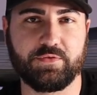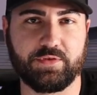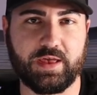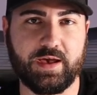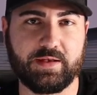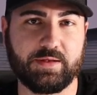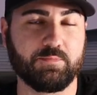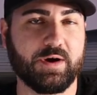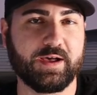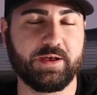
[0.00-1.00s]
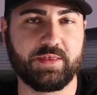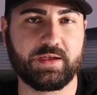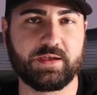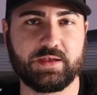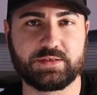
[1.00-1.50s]
for that and why I
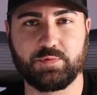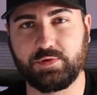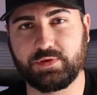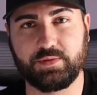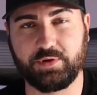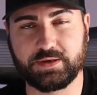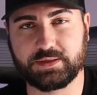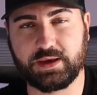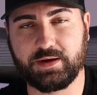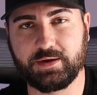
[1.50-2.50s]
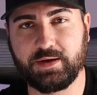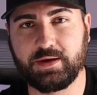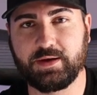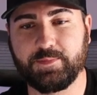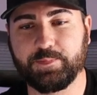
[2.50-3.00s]
think it's worth the price tag
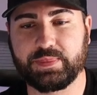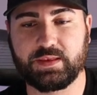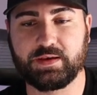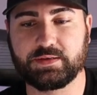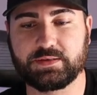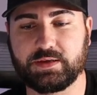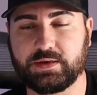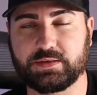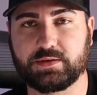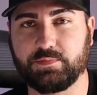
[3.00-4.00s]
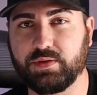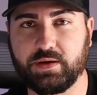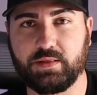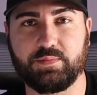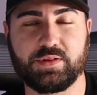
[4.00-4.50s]
is it's
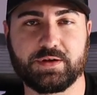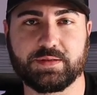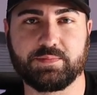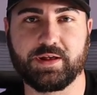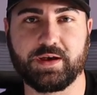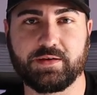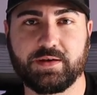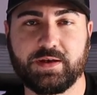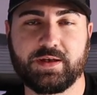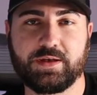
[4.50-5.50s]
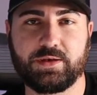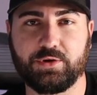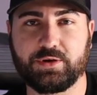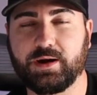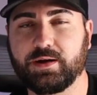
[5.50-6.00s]
completely plug and play.
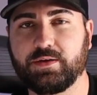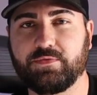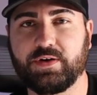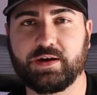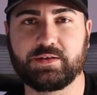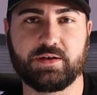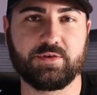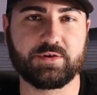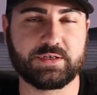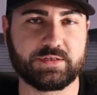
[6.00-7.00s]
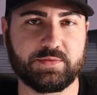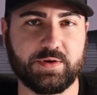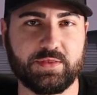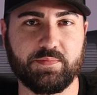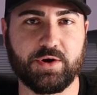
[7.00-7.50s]
You're not gonna find another system
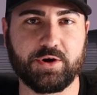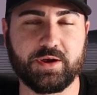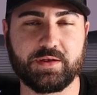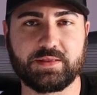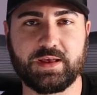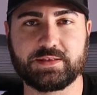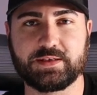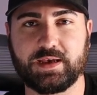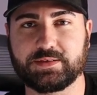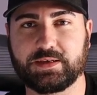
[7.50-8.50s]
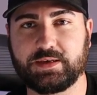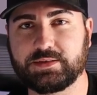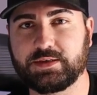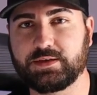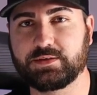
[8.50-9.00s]
on the market that's as
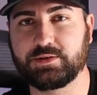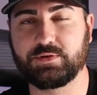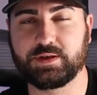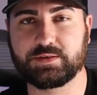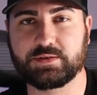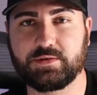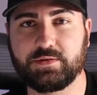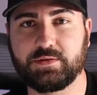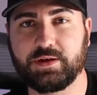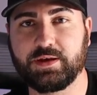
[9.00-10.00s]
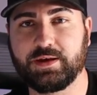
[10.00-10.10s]
easy to install